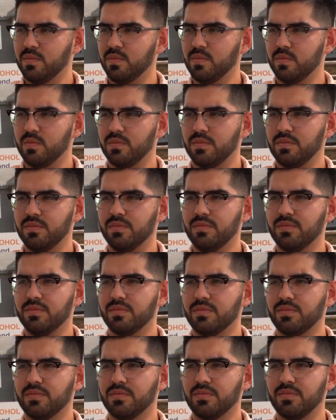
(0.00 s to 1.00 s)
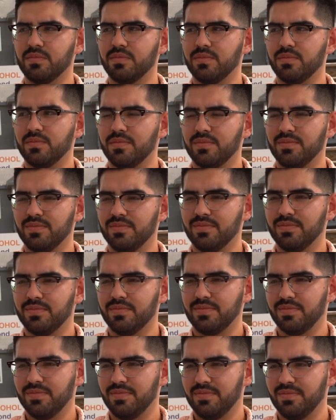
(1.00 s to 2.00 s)

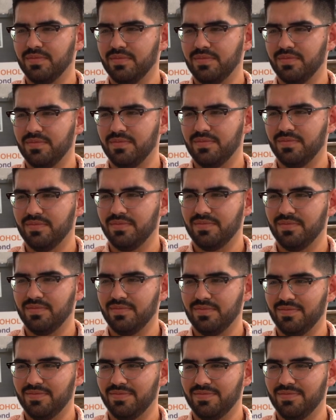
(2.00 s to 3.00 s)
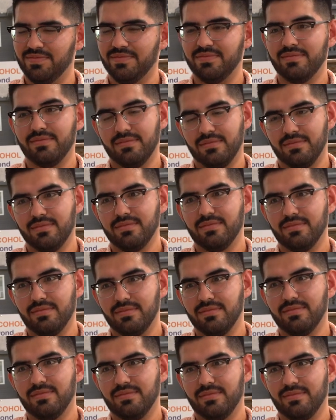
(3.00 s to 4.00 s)

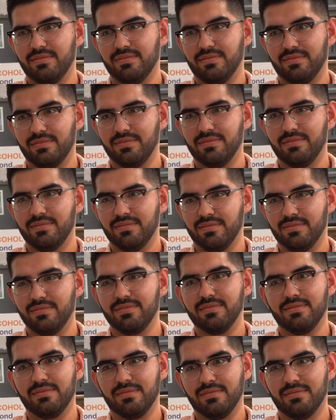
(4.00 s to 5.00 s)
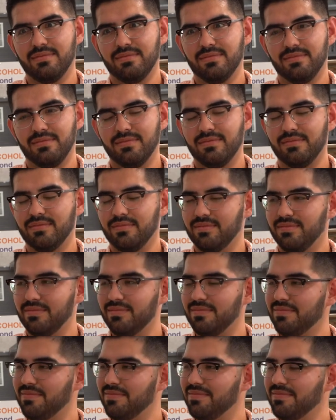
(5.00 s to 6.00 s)

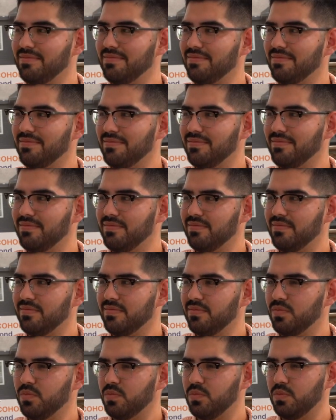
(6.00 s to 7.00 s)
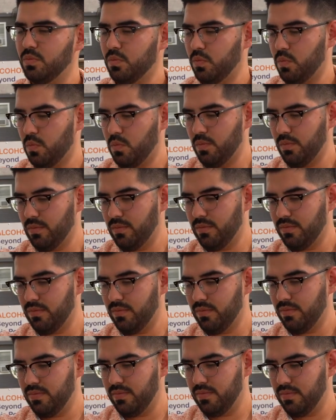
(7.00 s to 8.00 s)
This person isn't speaking.